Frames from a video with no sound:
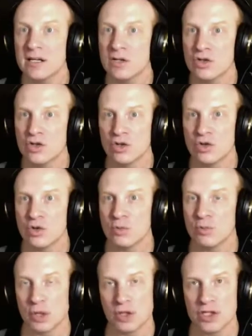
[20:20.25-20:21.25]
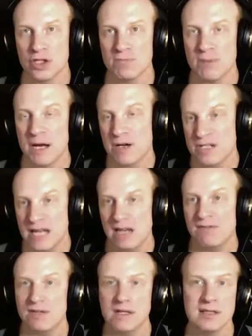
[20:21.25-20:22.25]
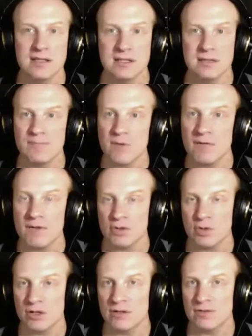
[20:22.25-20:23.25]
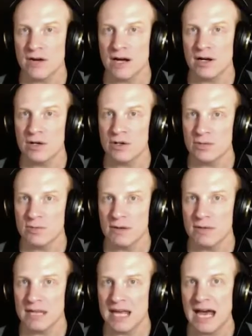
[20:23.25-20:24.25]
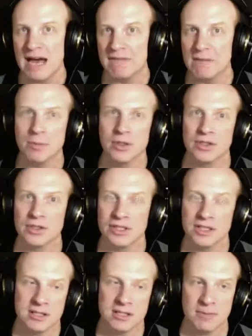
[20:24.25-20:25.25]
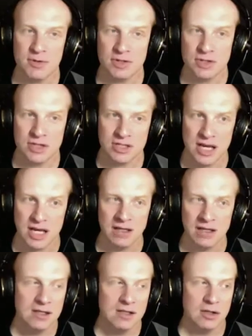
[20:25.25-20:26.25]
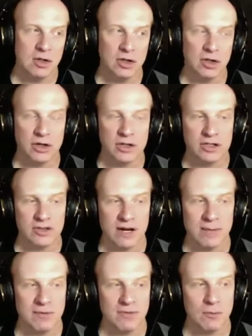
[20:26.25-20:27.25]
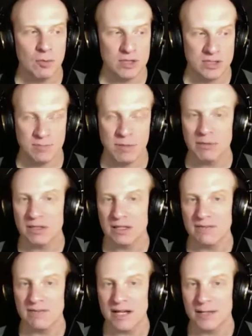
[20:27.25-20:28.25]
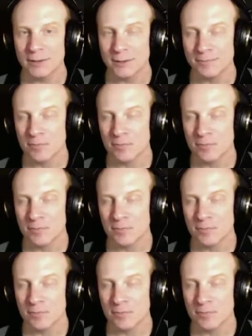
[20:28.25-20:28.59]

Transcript: to purchase better data feeds of the Twitter fire hose. Maybe they have to purchase it as opposed to just saying, look, you're going to scrape it from what's publicly available.